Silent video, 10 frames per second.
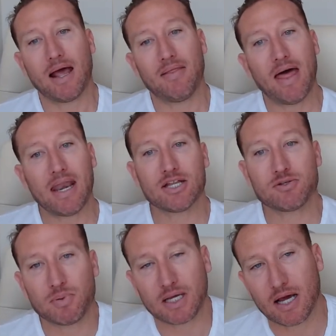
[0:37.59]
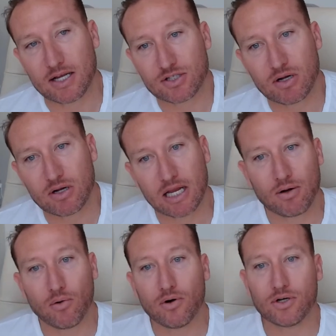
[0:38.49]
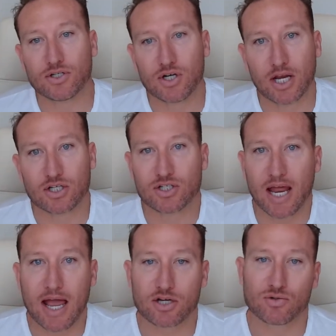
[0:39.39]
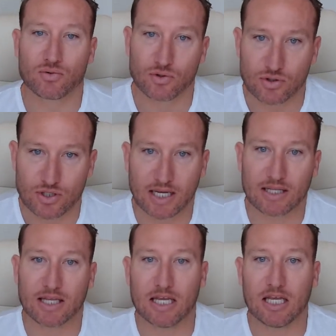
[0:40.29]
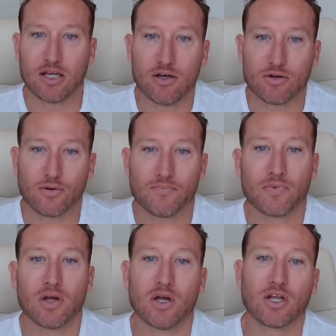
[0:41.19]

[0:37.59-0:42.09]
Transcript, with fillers: And that is because in order to change tax rules in the E U,